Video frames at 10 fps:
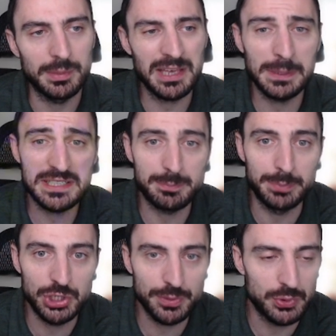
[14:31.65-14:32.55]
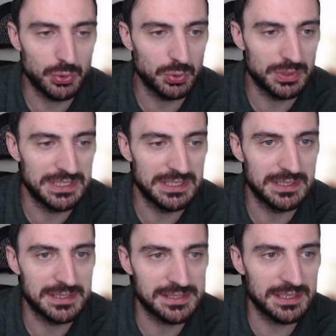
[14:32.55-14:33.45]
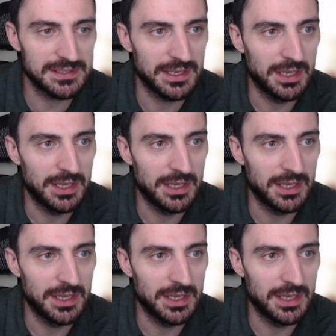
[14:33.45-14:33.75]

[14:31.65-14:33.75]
plays bishop to d6,